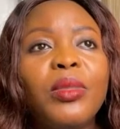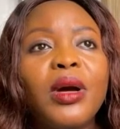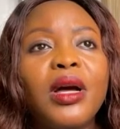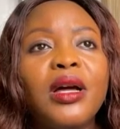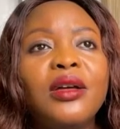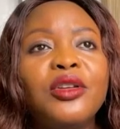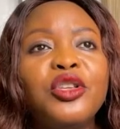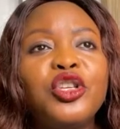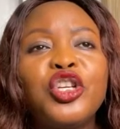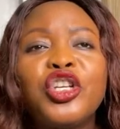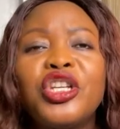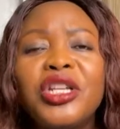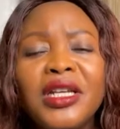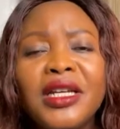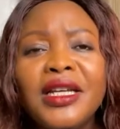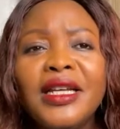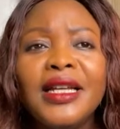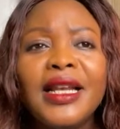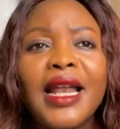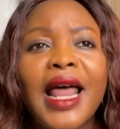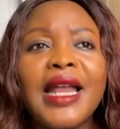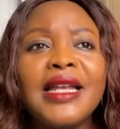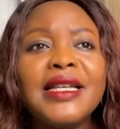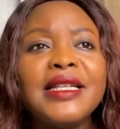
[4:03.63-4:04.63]

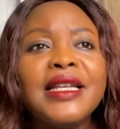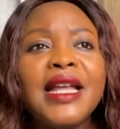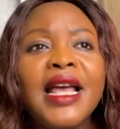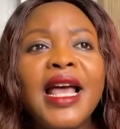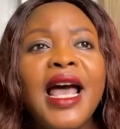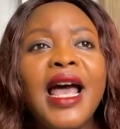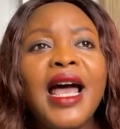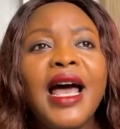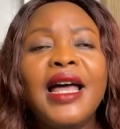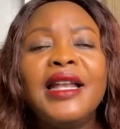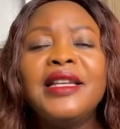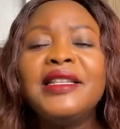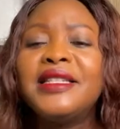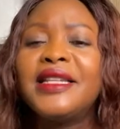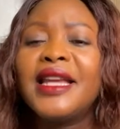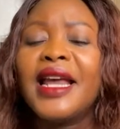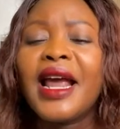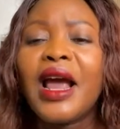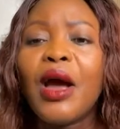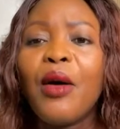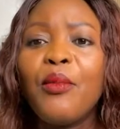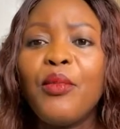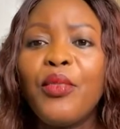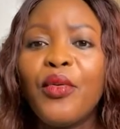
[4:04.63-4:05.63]
chill and
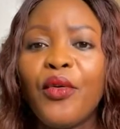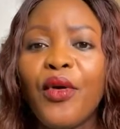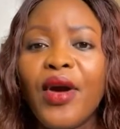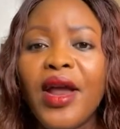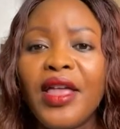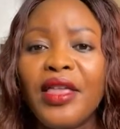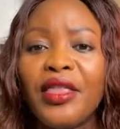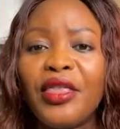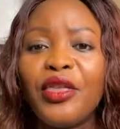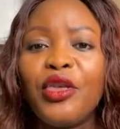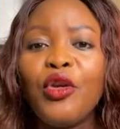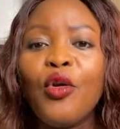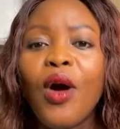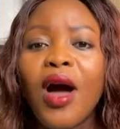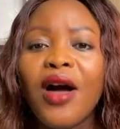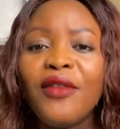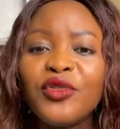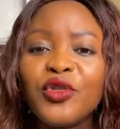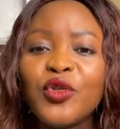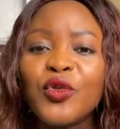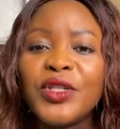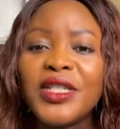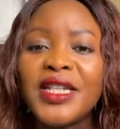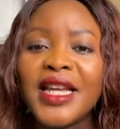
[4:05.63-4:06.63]
take a breath. You have
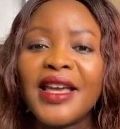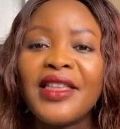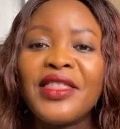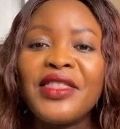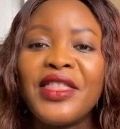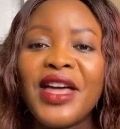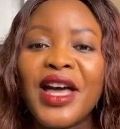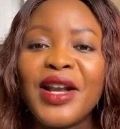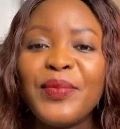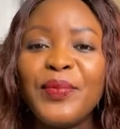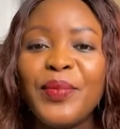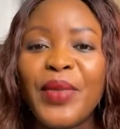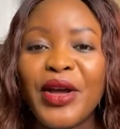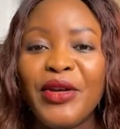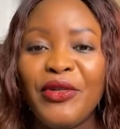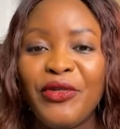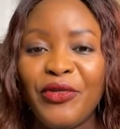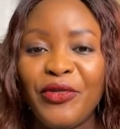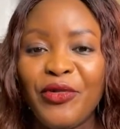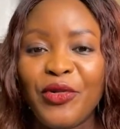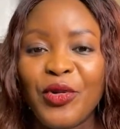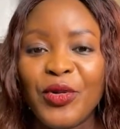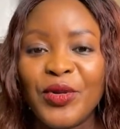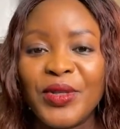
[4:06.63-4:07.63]
to take that by
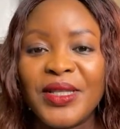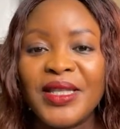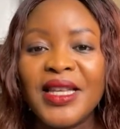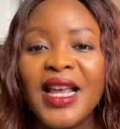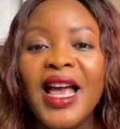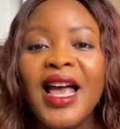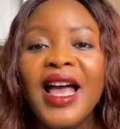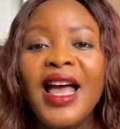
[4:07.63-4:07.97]
force.